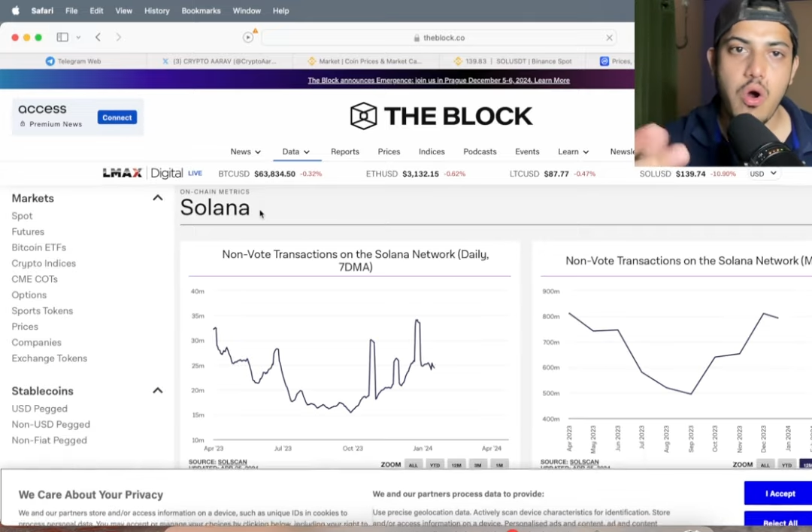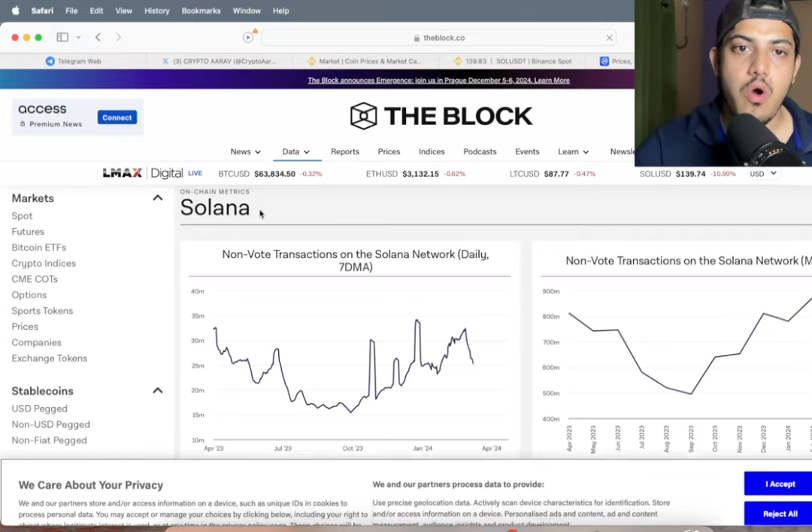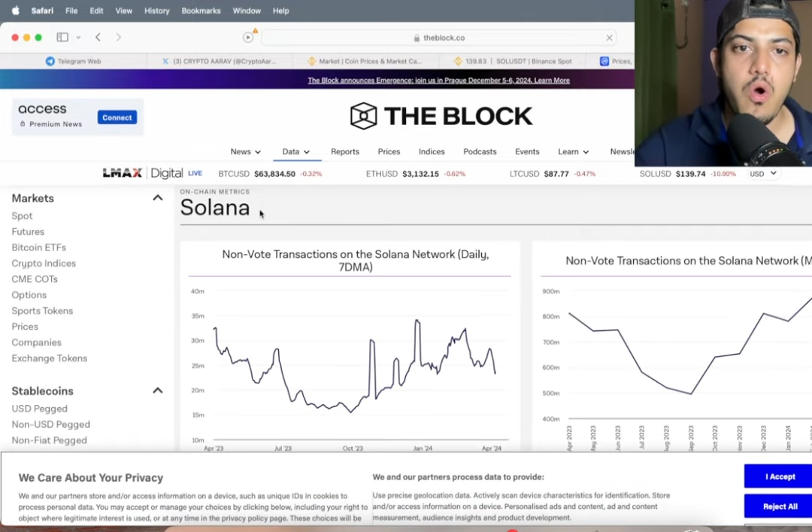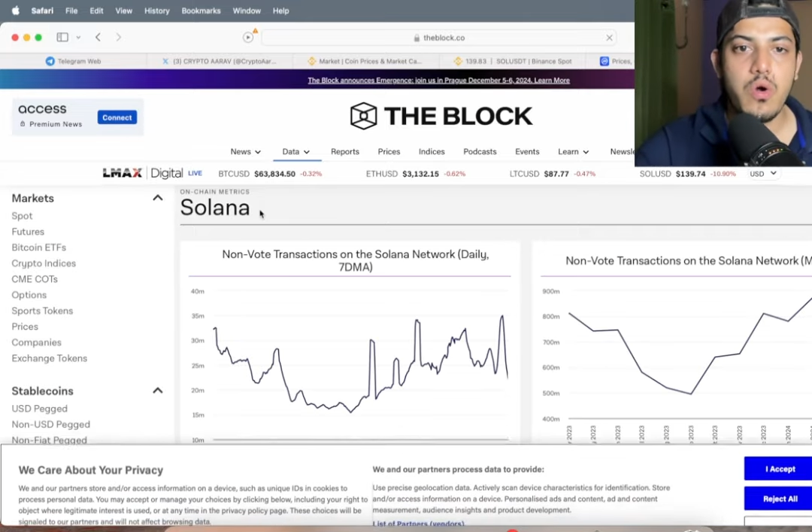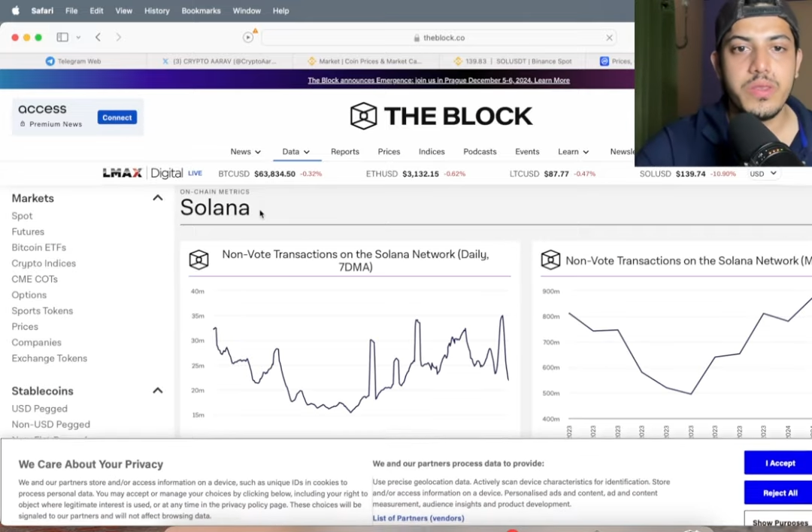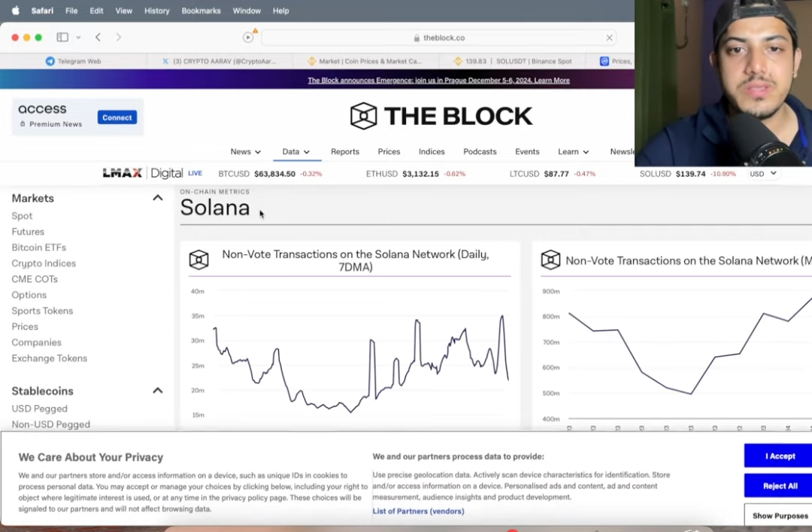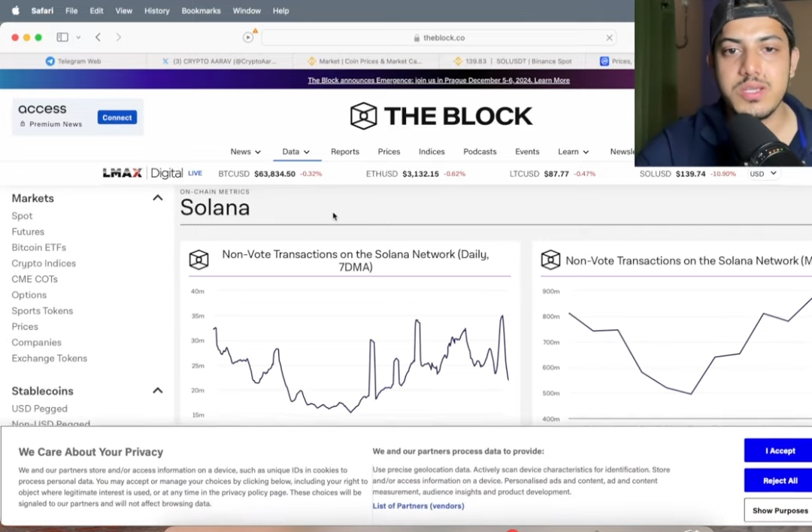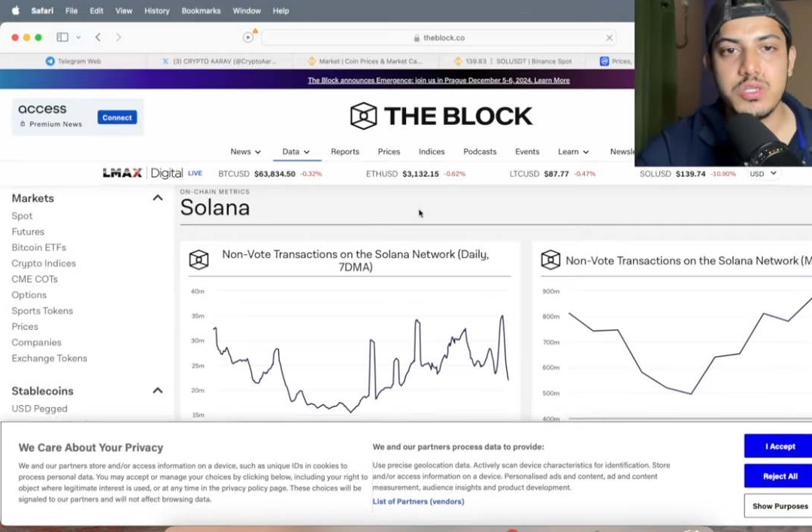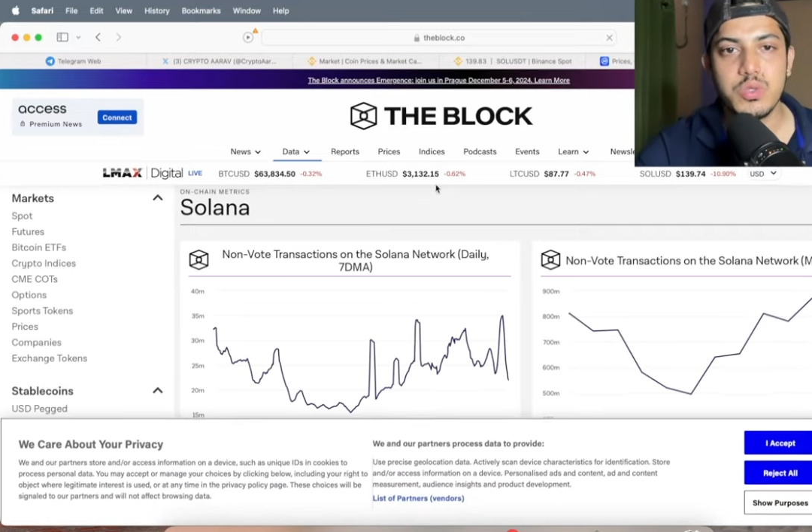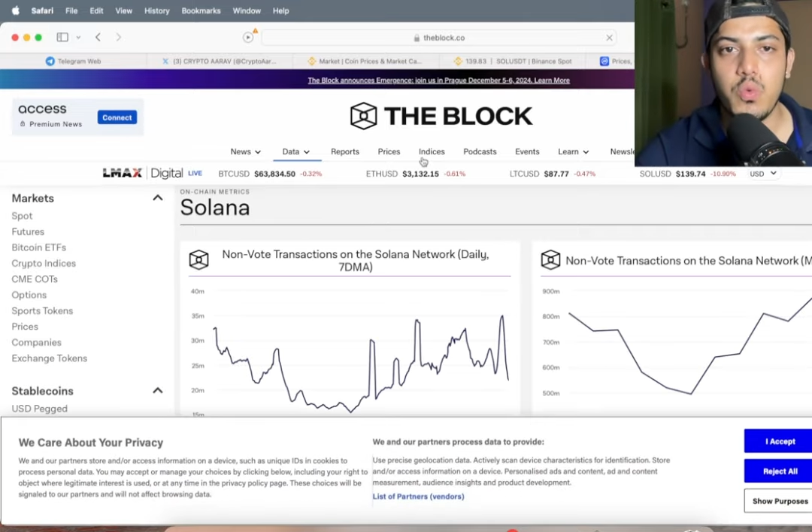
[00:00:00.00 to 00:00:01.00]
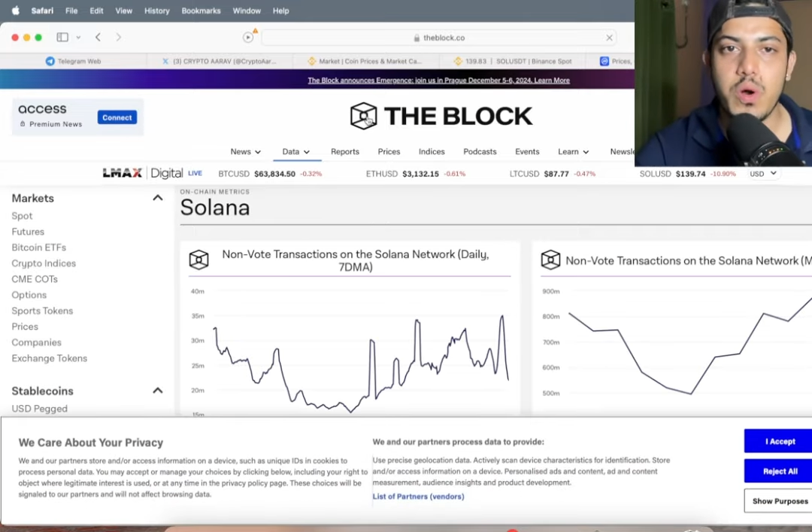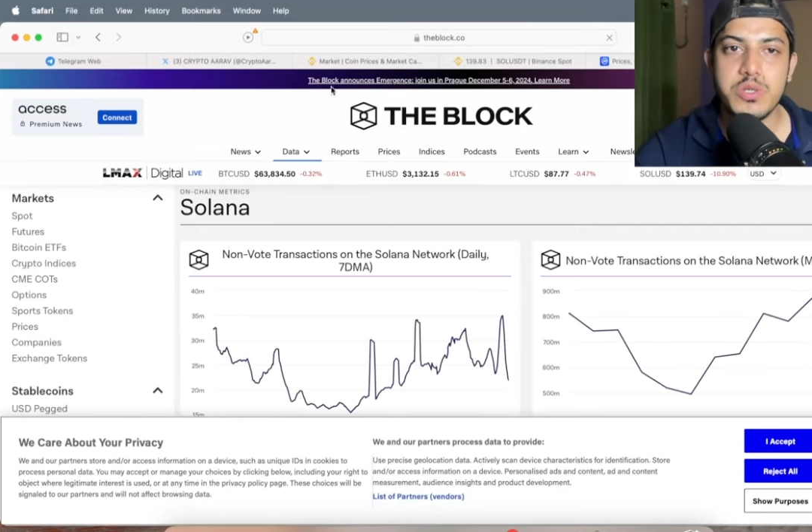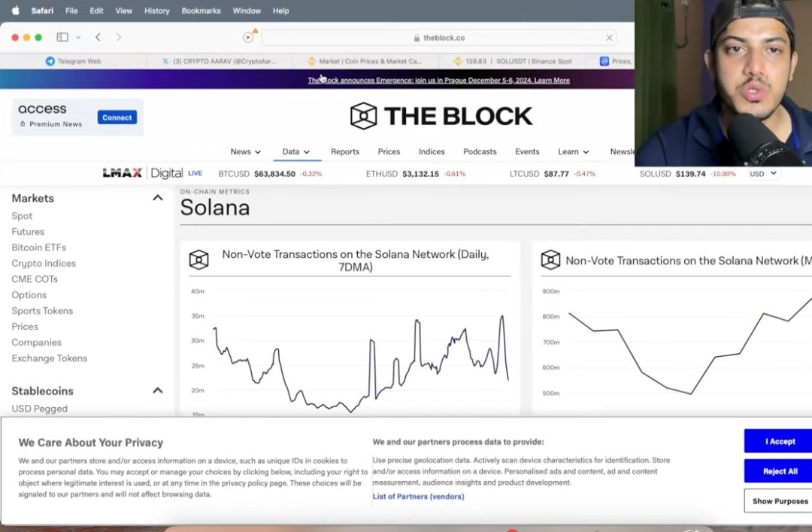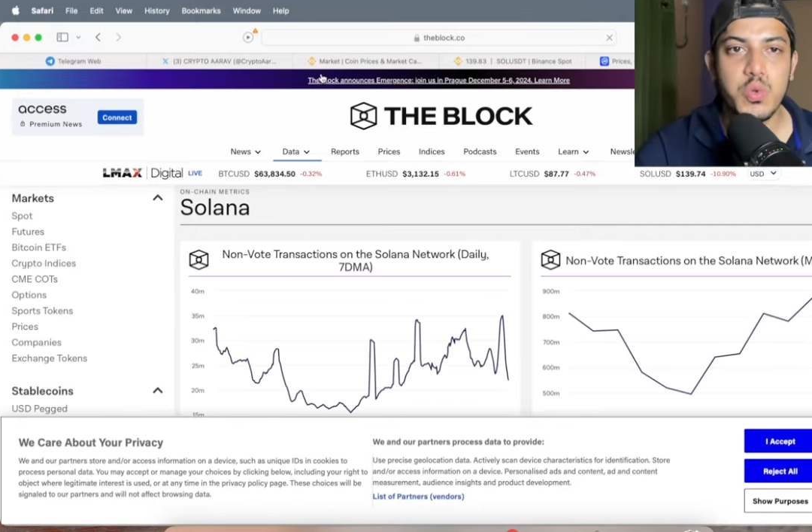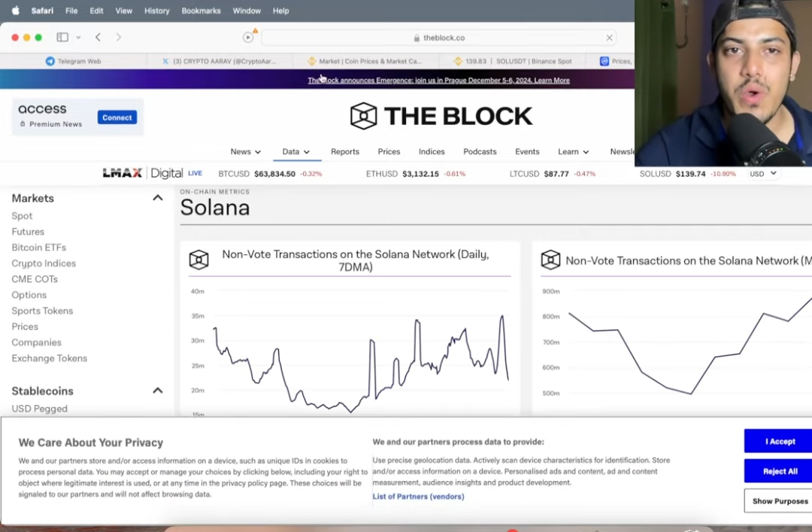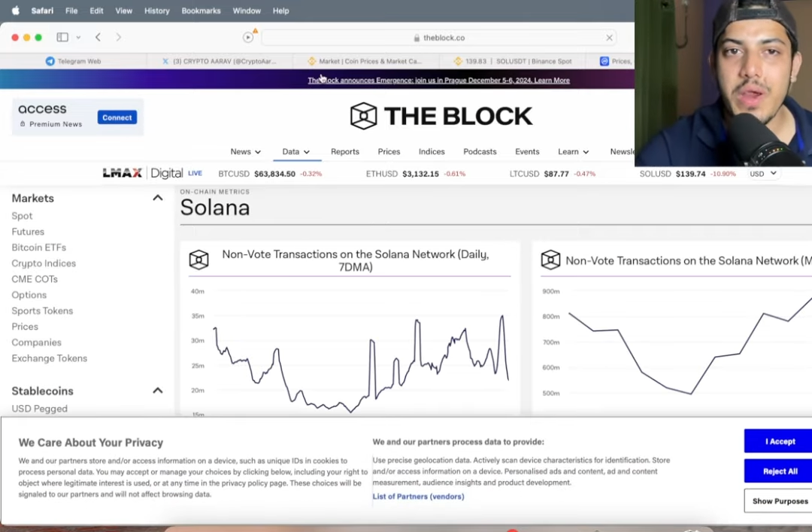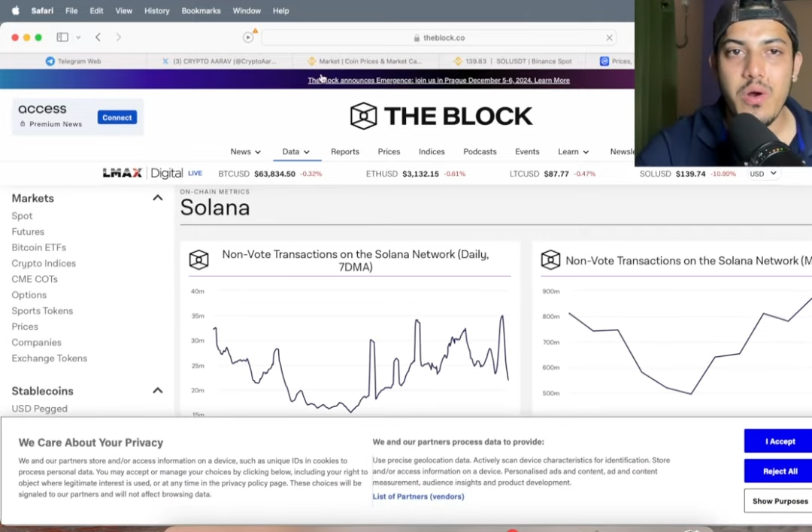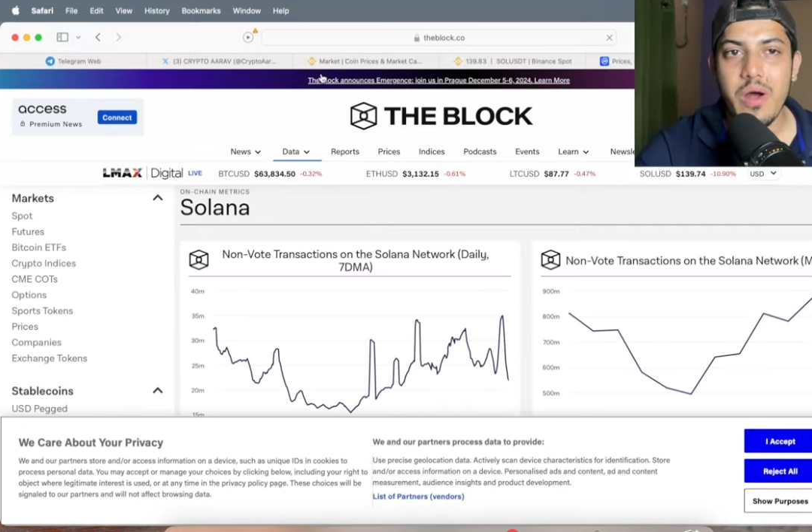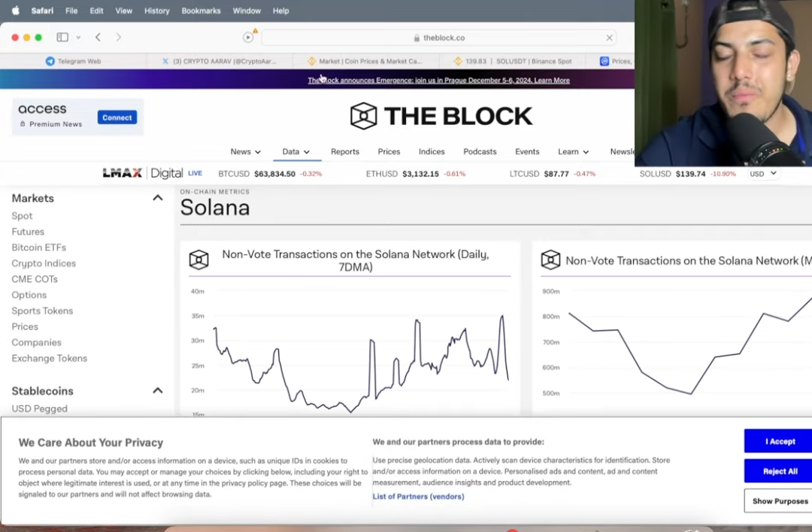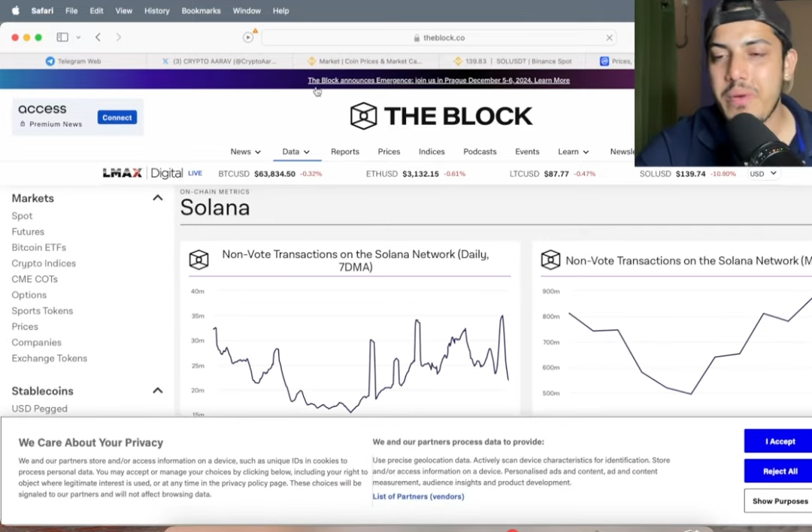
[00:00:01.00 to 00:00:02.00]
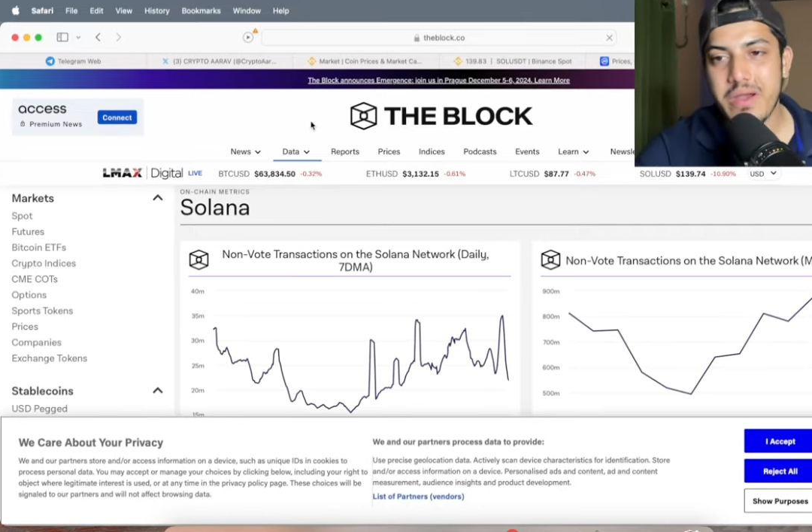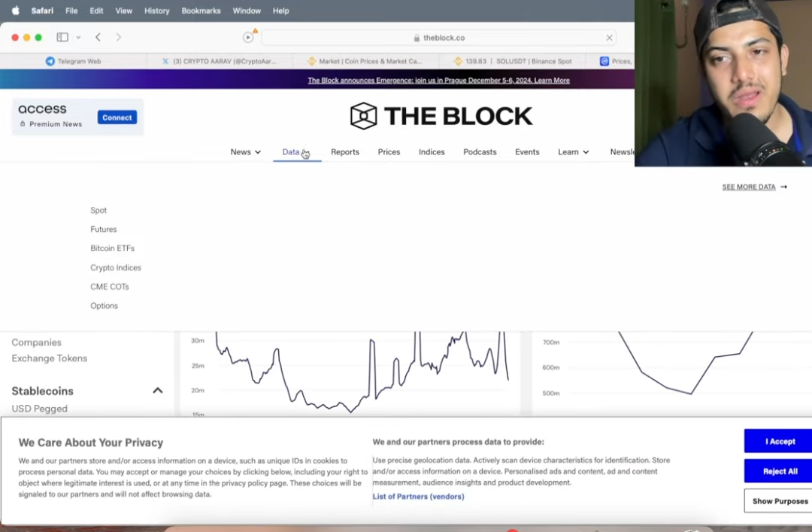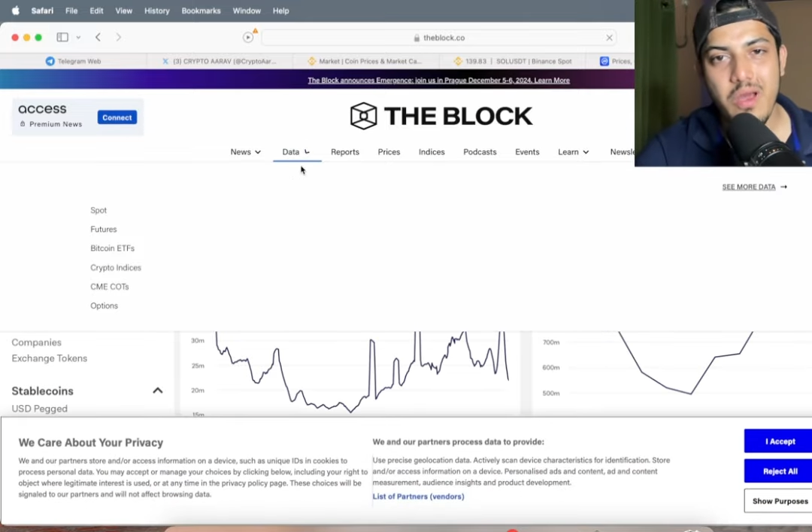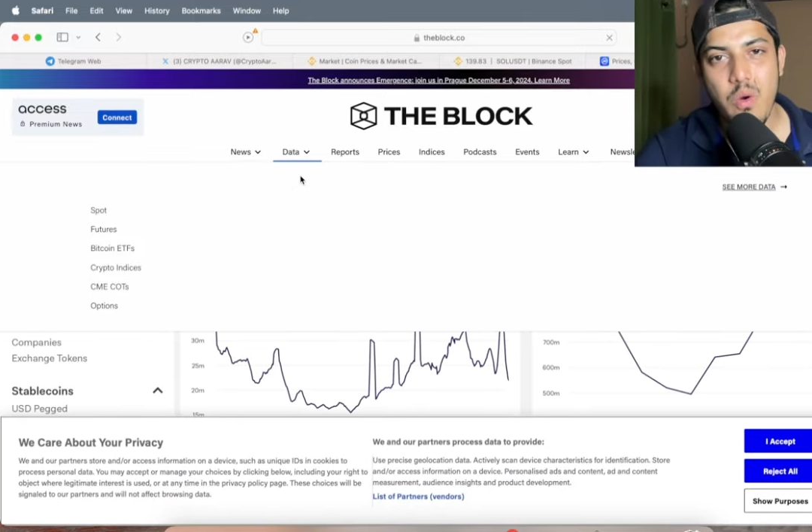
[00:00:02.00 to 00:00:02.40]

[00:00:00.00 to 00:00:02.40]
oh this is what's going on but